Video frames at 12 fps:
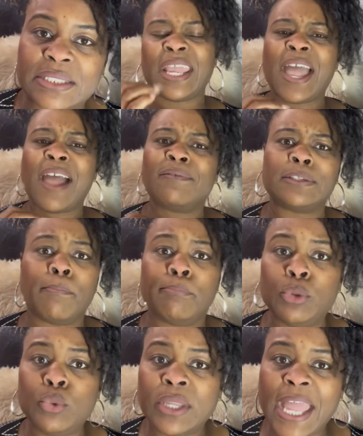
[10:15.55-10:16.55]
They have some
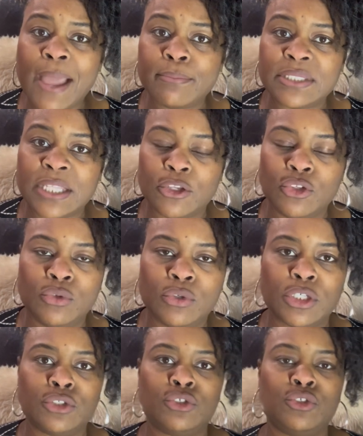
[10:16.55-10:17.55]
boot camps that you
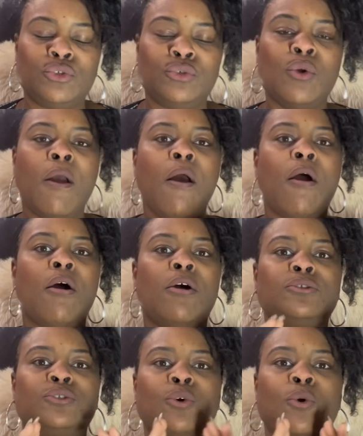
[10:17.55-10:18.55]
can do.
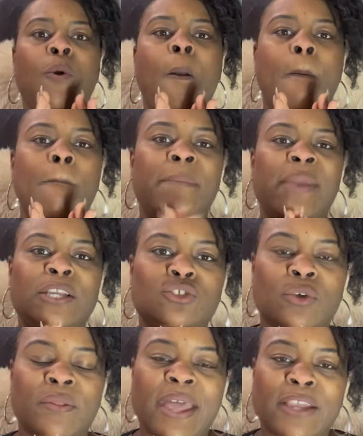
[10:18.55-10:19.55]
Also, make
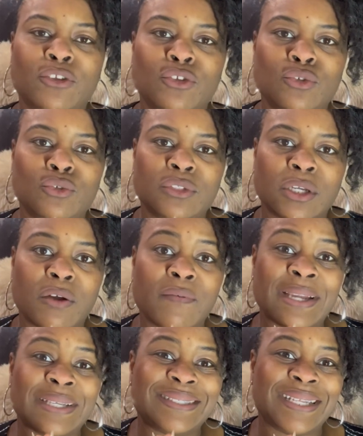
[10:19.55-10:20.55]
sure that you use the
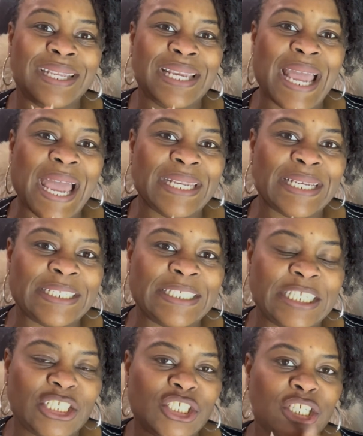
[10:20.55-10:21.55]
correct study guide
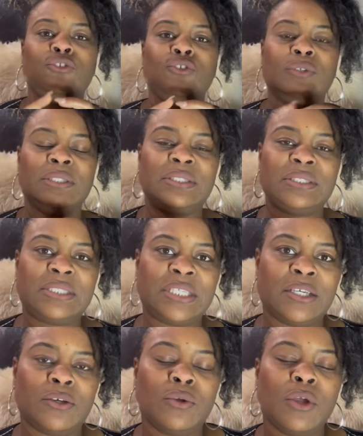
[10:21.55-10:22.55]
edition. You can
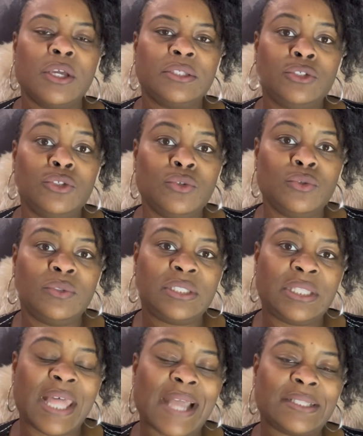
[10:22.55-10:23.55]
still use
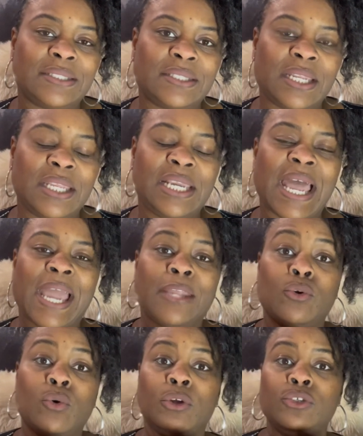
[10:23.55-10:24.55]
that study
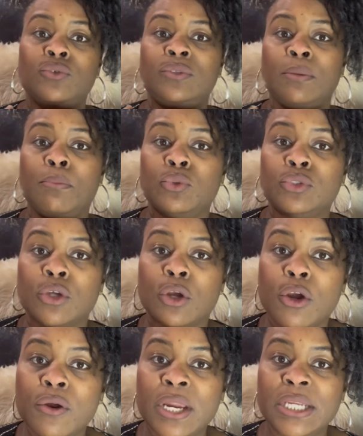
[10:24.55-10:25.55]
guide or use the most
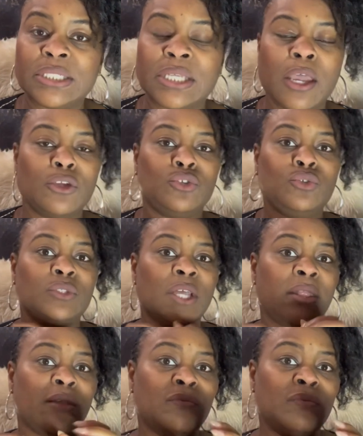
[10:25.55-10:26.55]
current, use
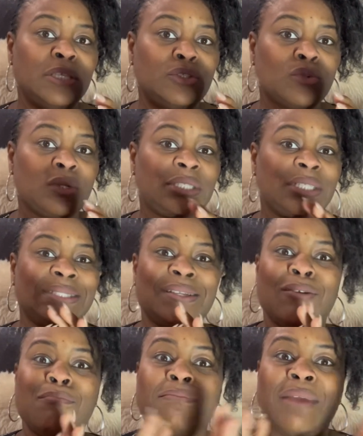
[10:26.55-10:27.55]
other resources.
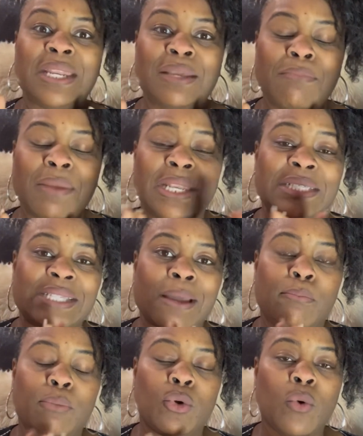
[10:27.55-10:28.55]
There are many
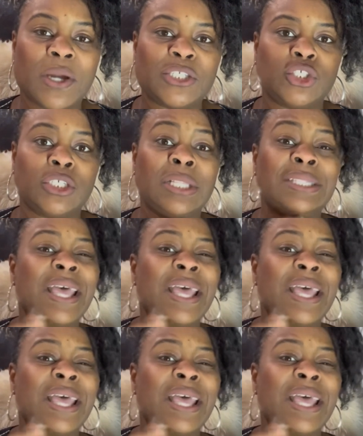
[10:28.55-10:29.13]
sample questions.